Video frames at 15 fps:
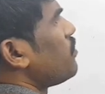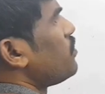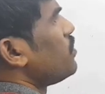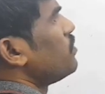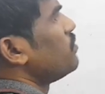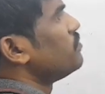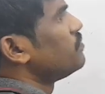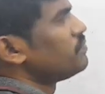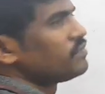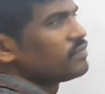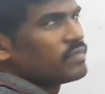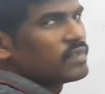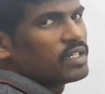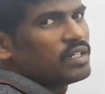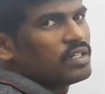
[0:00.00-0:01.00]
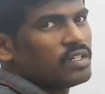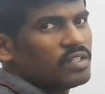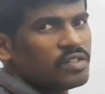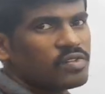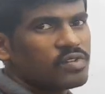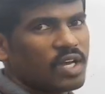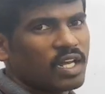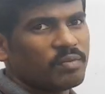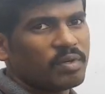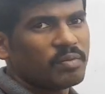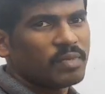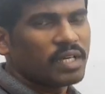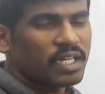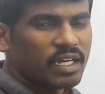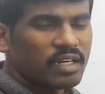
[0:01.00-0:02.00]
view. So I'll be
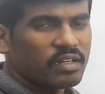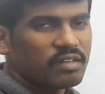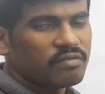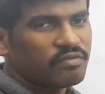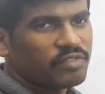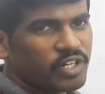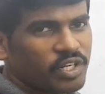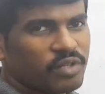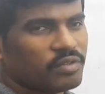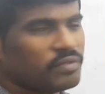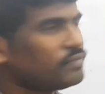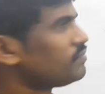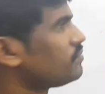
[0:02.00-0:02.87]
making video